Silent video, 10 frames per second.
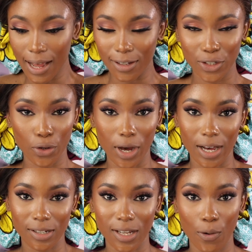Yeah, so
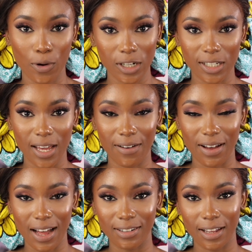guys, I want to say I've
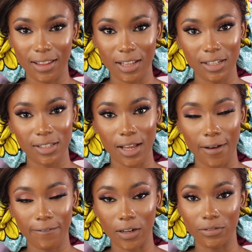had this
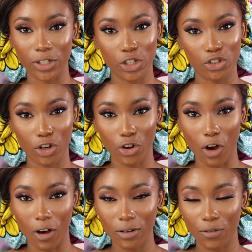foundation
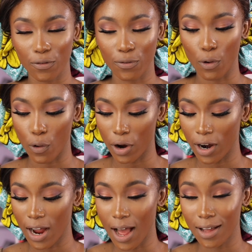on
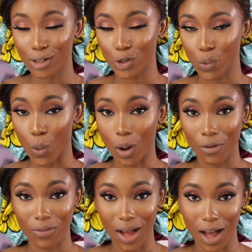for
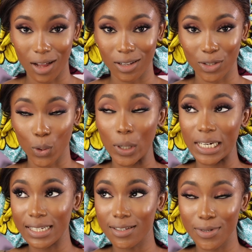12 hours or a
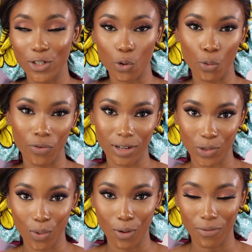little bit over
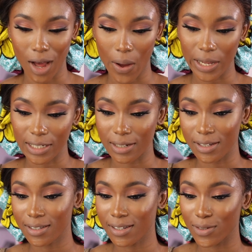12 hours, and
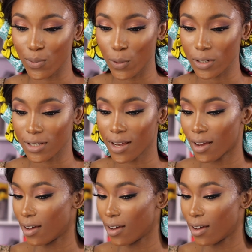this is what